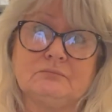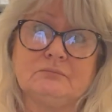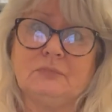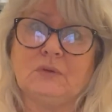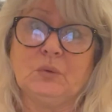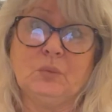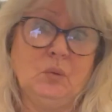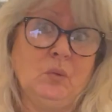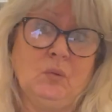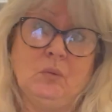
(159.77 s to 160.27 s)

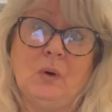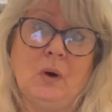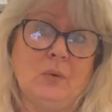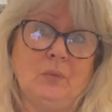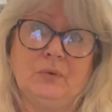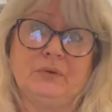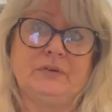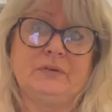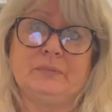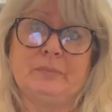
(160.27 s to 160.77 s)
what
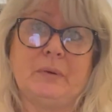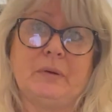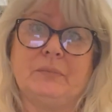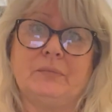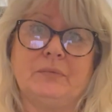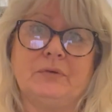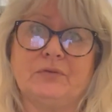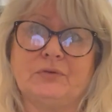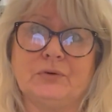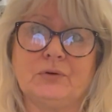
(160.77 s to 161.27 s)
was spun
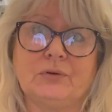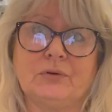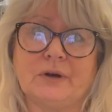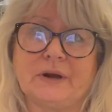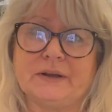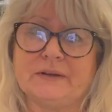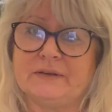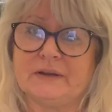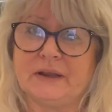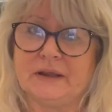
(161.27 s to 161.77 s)
before,
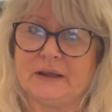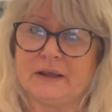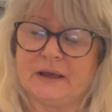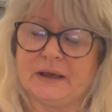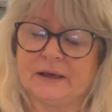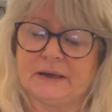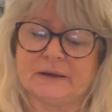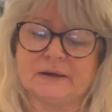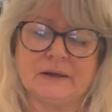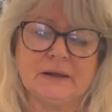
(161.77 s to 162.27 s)
I take
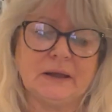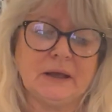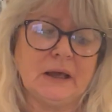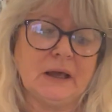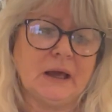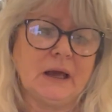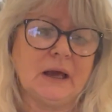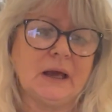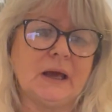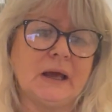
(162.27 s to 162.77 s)
it.
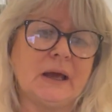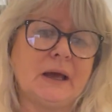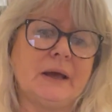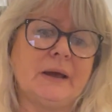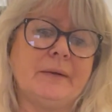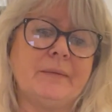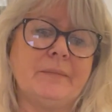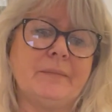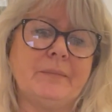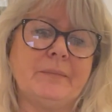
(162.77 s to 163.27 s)

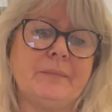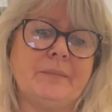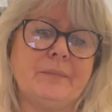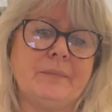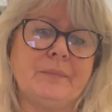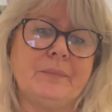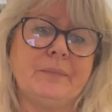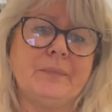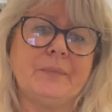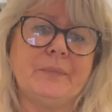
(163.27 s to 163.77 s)
And
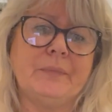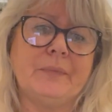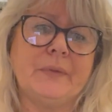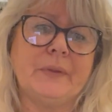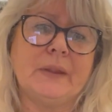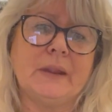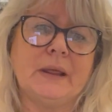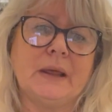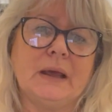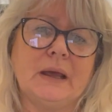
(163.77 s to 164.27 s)

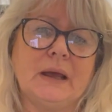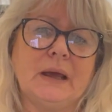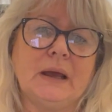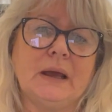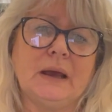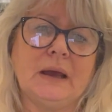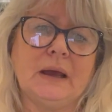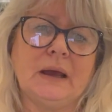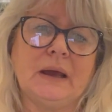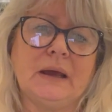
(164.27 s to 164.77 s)

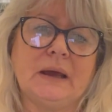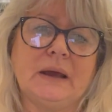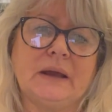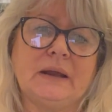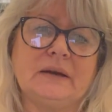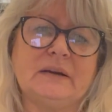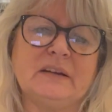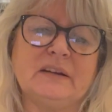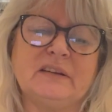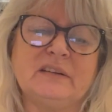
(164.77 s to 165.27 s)

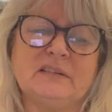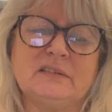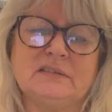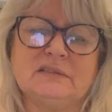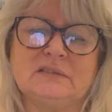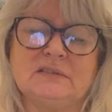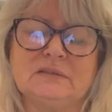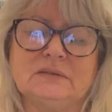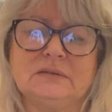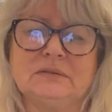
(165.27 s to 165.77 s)
I
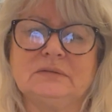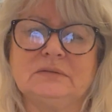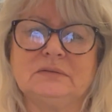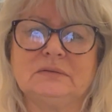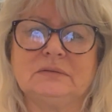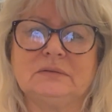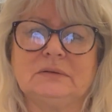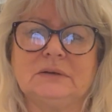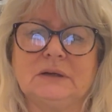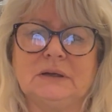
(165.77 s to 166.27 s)
thought
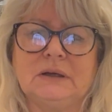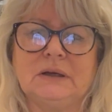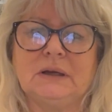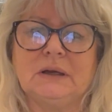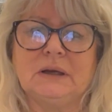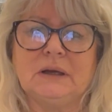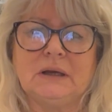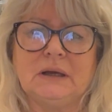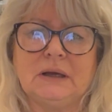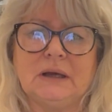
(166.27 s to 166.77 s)

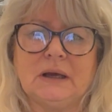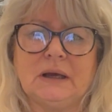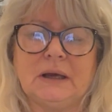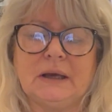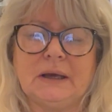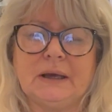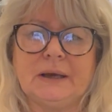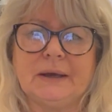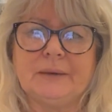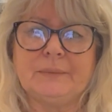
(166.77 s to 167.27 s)

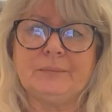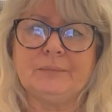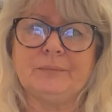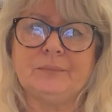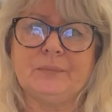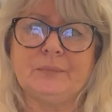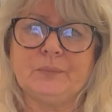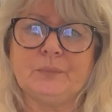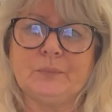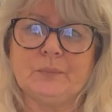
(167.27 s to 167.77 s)

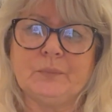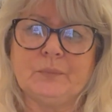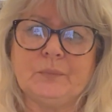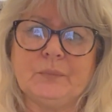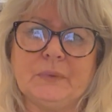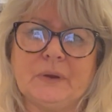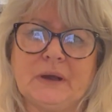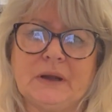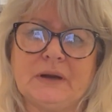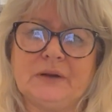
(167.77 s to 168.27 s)

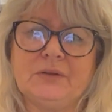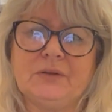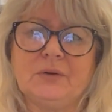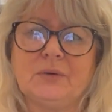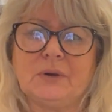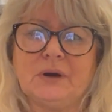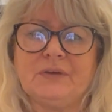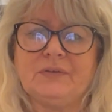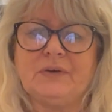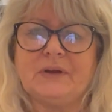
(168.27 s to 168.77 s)

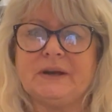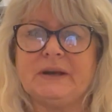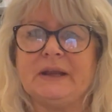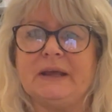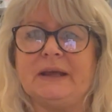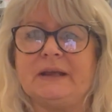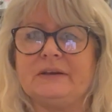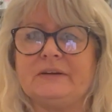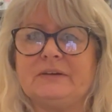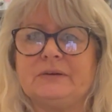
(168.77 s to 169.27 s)
well, if I
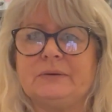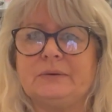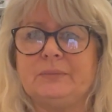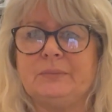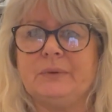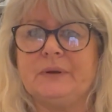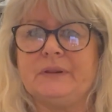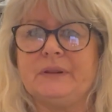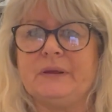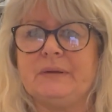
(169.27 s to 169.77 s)
knit
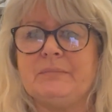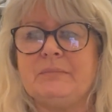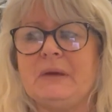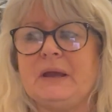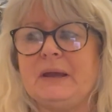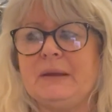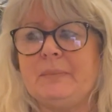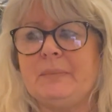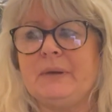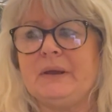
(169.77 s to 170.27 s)
with it,
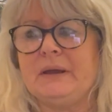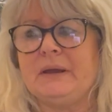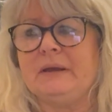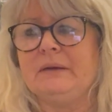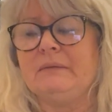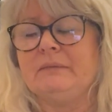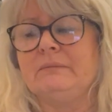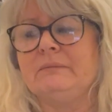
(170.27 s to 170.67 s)
maybe